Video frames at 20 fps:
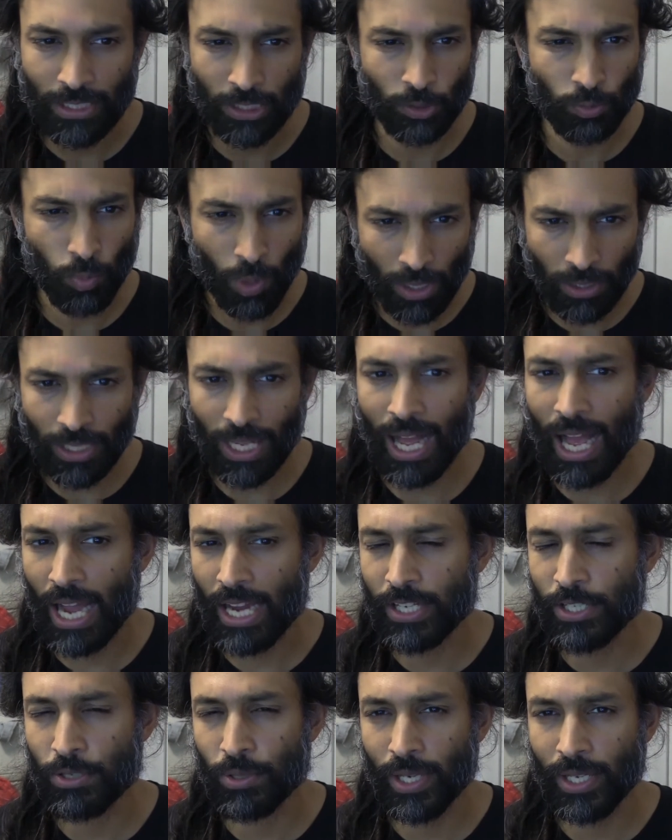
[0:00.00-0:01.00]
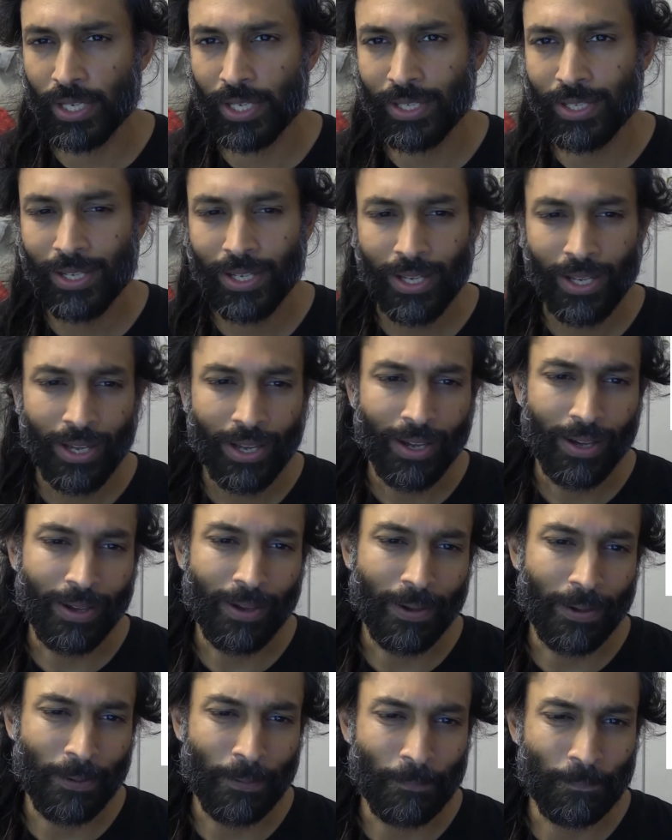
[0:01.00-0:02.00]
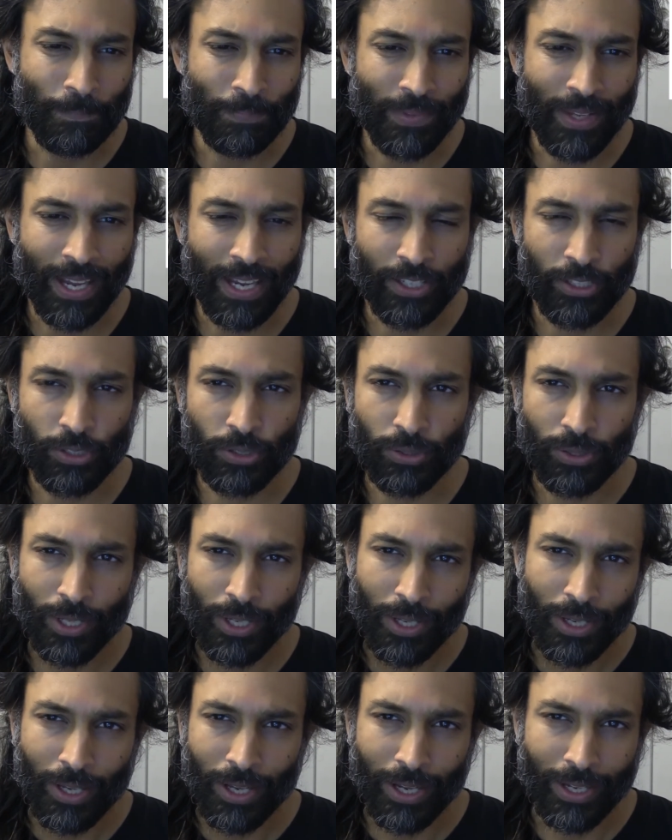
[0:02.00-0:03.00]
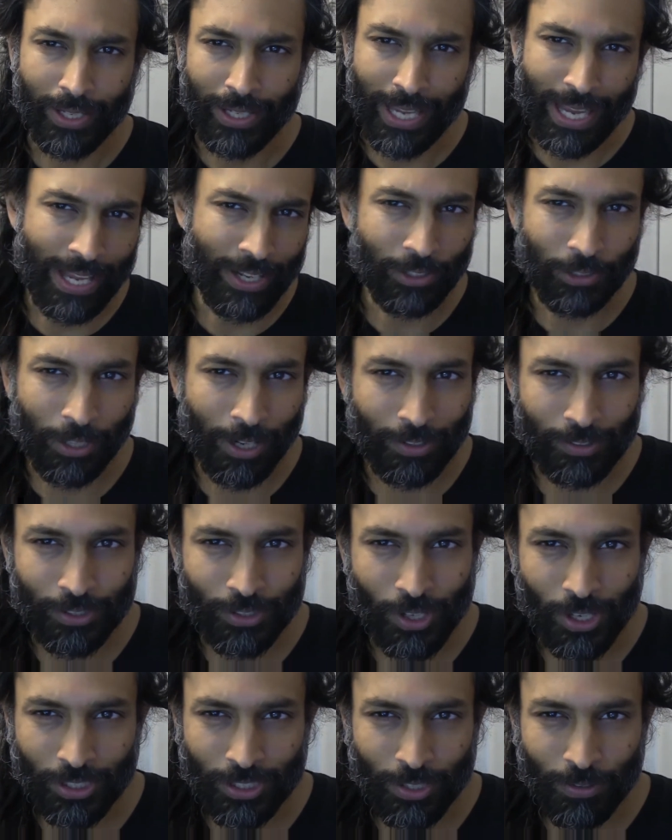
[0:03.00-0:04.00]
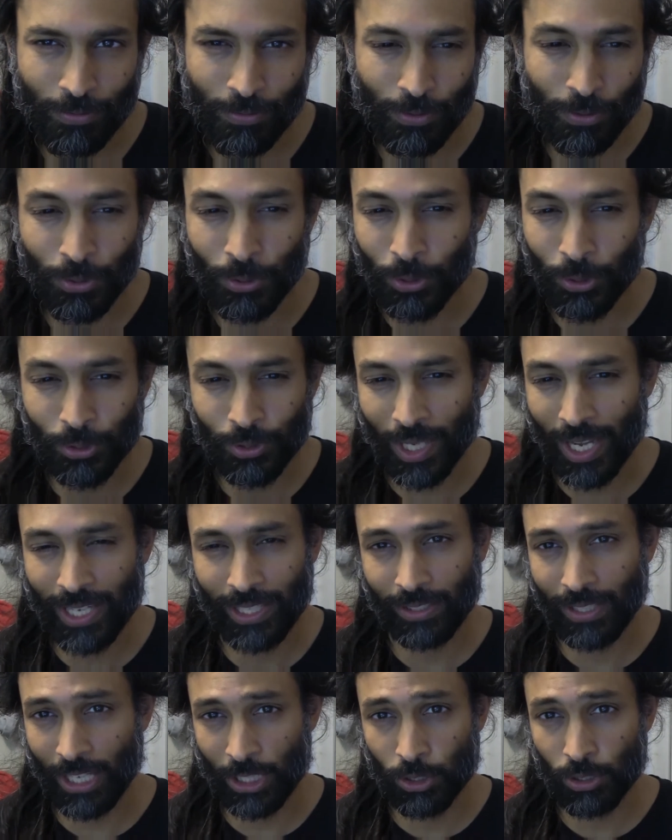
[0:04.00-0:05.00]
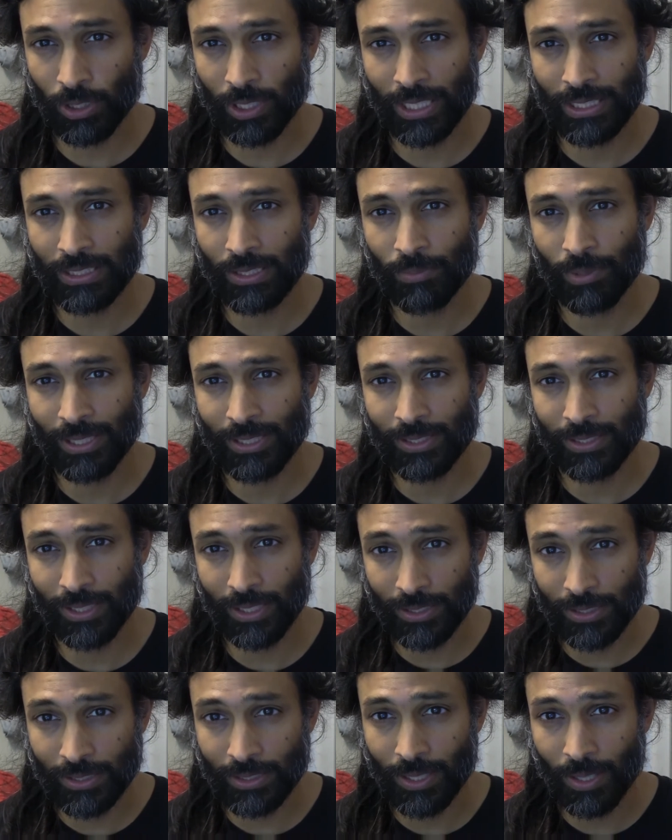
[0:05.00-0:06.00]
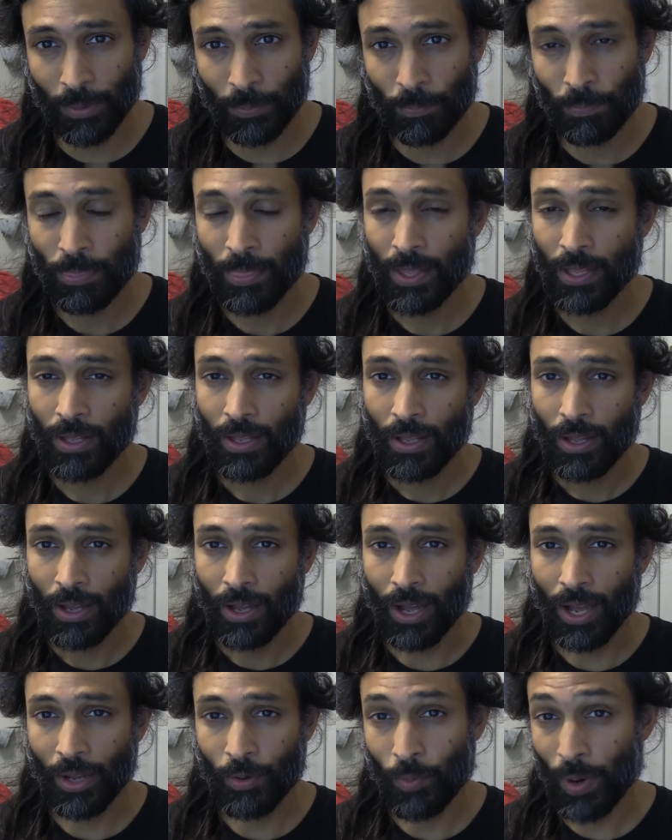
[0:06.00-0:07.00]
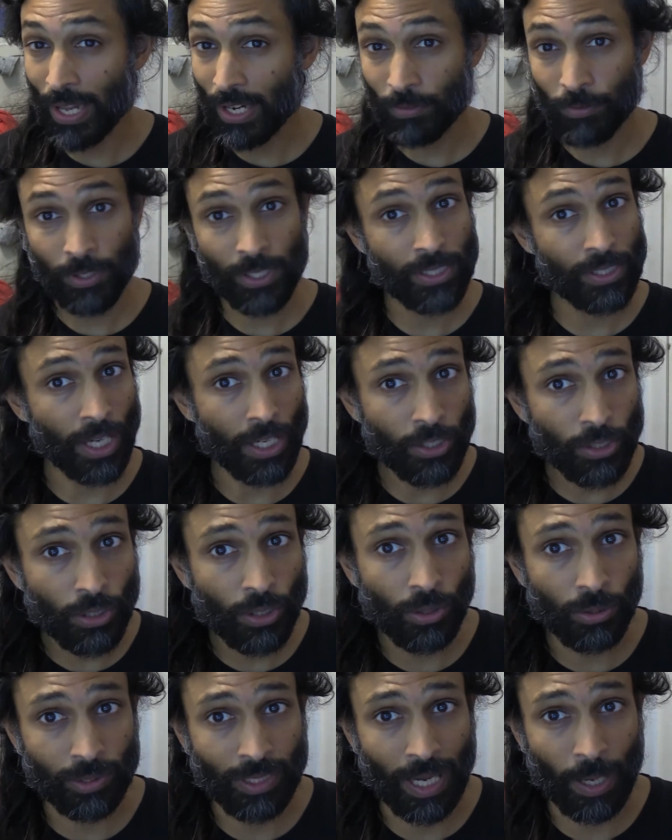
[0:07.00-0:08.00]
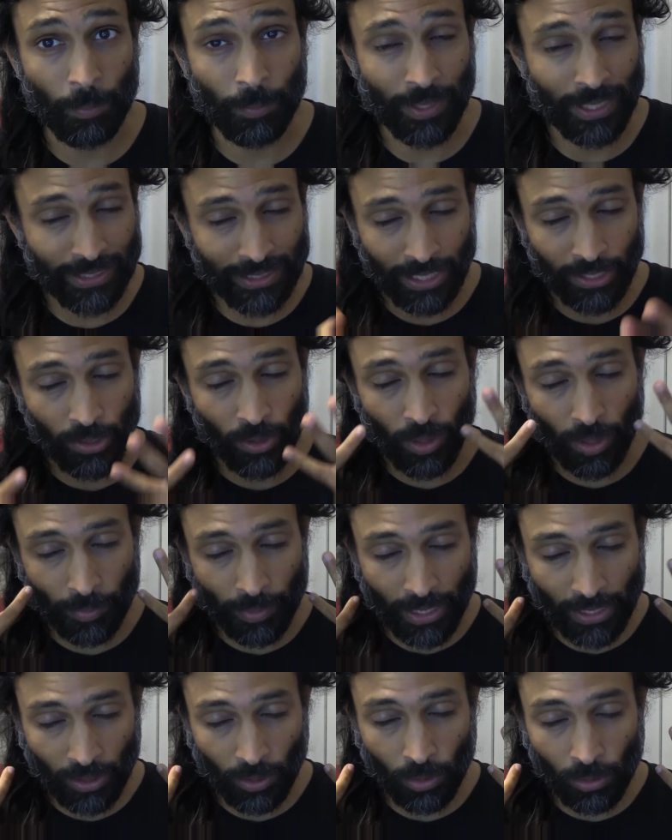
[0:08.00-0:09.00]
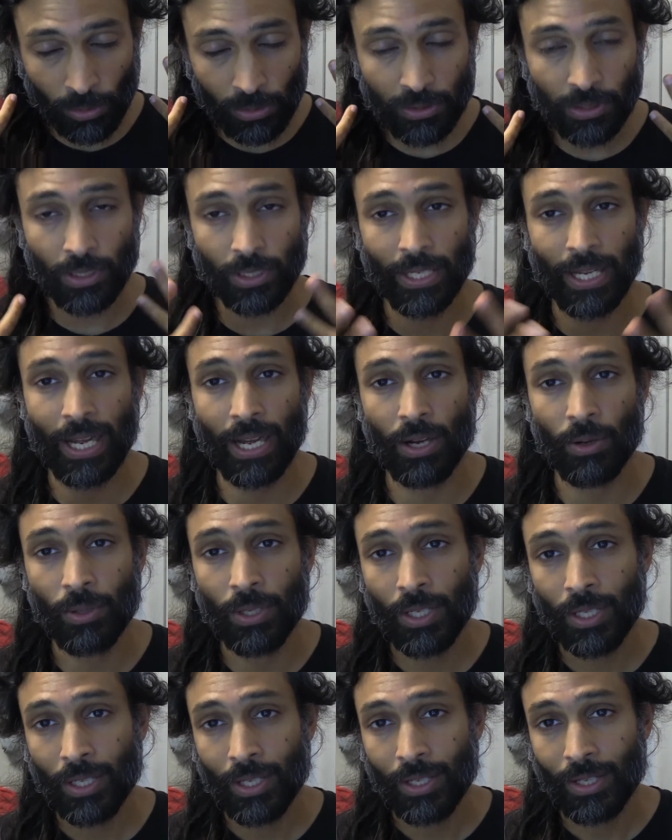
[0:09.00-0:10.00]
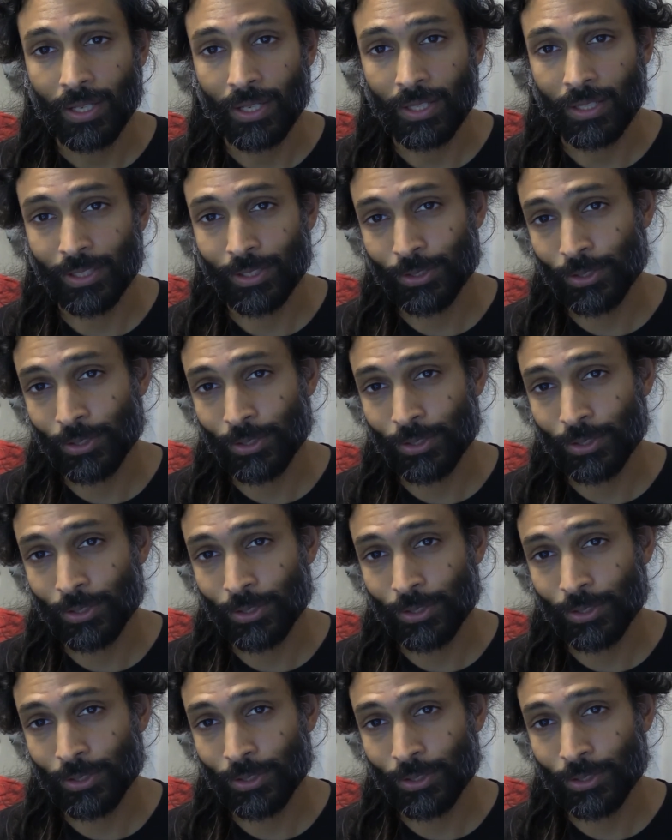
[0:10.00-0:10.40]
I was well hydrated. I ate a lot of salty foods, so I had electrolytes in my system. I waited for the sun to go down because I know I'm getting older now.